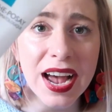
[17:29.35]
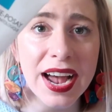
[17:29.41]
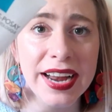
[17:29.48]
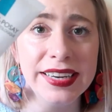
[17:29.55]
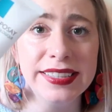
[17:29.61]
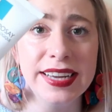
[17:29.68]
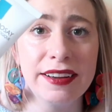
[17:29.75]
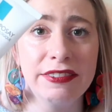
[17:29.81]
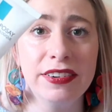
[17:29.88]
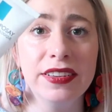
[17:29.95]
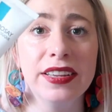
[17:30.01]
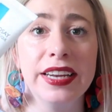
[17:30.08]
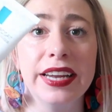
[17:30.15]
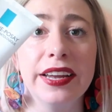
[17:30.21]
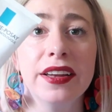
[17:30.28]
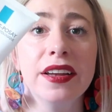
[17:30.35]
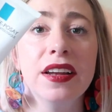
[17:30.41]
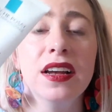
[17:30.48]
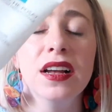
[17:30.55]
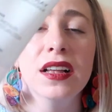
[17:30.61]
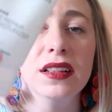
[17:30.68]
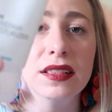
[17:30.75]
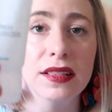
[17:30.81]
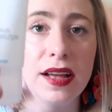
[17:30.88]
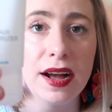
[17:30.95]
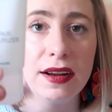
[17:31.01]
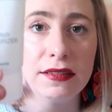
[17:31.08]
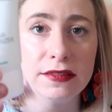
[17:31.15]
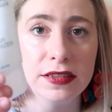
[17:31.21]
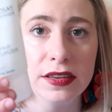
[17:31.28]
I definitely
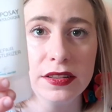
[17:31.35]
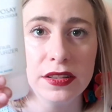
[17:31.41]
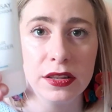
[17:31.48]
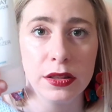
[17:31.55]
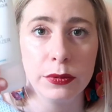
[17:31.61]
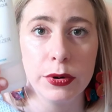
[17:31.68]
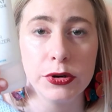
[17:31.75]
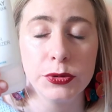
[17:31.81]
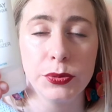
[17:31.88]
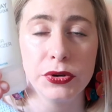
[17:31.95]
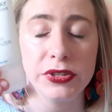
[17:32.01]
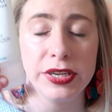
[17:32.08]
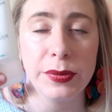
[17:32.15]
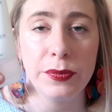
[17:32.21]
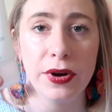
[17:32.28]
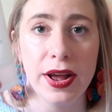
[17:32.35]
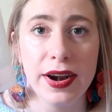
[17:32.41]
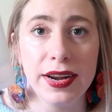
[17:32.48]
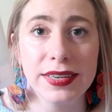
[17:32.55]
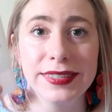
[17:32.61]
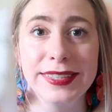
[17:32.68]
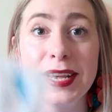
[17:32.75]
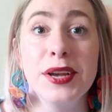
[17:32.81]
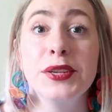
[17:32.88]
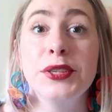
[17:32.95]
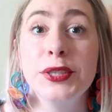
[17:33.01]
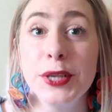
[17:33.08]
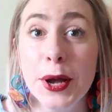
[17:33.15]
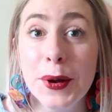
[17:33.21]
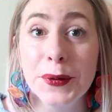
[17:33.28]
love the La Roche-Posay products.
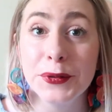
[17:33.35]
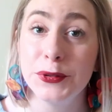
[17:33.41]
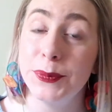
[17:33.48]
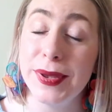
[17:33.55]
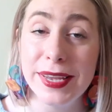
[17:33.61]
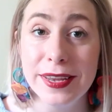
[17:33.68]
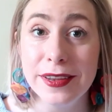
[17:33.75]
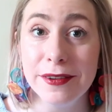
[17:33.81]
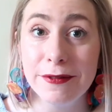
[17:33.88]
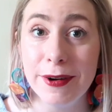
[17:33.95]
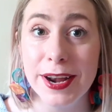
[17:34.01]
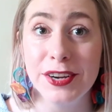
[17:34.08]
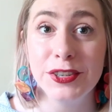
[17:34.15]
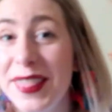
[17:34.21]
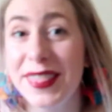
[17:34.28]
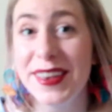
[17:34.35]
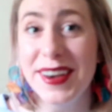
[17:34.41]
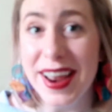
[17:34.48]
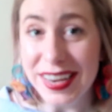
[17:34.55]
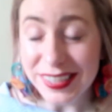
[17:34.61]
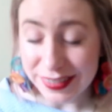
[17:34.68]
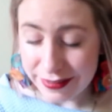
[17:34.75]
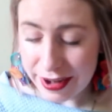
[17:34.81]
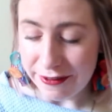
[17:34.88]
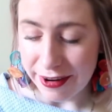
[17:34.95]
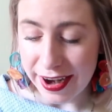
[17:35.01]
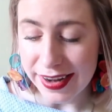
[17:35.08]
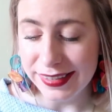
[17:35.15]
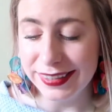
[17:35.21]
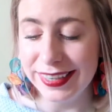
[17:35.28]
So speaking of which, the next
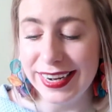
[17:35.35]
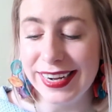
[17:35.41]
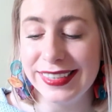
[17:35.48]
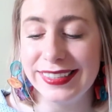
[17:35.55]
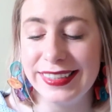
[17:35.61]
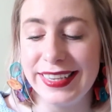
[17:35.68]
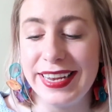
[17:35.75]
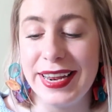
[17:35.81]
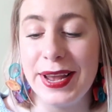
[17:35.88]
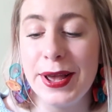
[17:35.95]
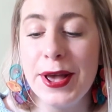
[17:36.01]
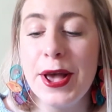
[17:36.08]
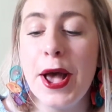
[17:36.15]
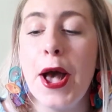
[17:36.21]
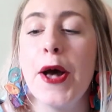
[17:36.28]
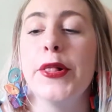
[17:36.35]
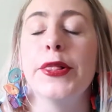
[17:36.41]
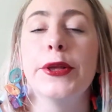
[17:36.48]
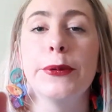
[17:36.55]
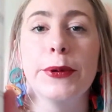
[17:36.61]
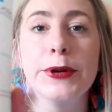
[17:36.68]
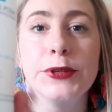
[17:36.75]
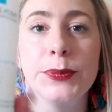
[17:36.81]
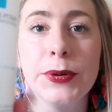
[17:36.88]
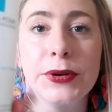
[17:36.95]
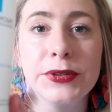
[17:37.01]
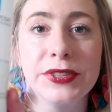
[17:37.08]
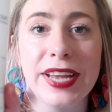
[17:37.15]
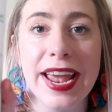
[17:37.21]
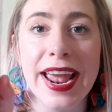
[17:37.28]
favorite is the La
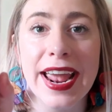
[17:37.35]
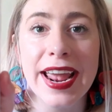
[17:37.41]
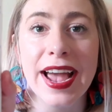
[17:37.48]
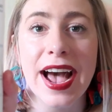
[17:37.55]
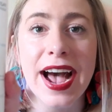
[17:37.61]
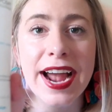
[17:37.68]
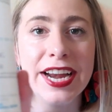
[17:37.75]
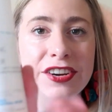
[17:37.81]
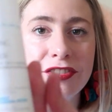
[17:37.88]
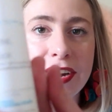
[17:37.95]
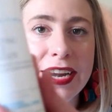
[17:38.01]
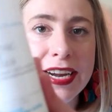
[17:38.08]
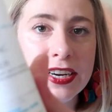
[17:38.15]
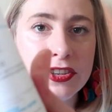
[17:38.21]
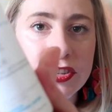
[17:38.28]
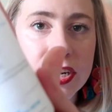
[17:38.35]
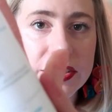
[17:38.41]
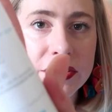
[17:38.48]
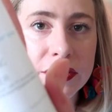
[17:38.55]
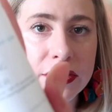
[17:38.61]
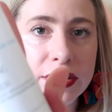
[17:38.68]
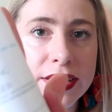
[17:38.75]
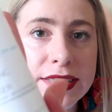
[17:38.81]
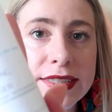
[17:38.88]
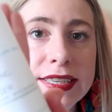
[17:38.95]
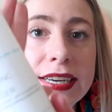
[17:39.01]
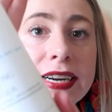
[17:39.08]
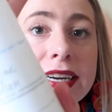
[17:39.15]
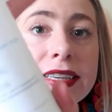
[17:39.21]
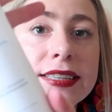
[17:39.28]
Roche-Posay Hydrating Gentle
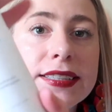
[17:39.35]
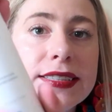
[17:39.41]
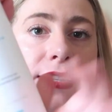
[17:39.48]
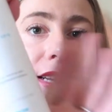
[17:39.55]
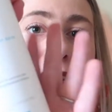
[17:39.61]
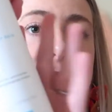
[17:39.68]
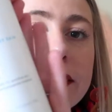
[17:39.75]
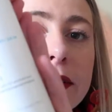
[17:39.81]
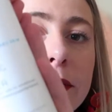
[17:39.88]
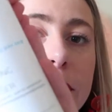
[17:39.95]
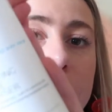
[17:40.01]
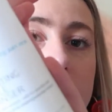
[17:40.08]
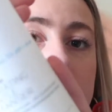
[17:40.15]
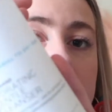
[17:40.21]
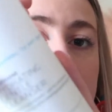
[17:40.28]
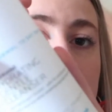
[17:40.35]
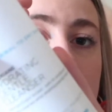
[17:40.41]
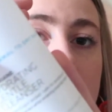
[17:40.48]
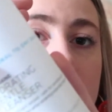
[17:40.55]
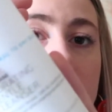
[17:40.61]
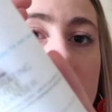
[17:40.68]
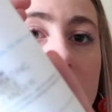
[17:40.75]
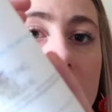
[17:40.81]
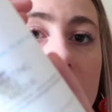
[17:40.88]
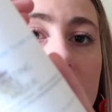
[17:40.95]
Cleanser. Let's see if it will do.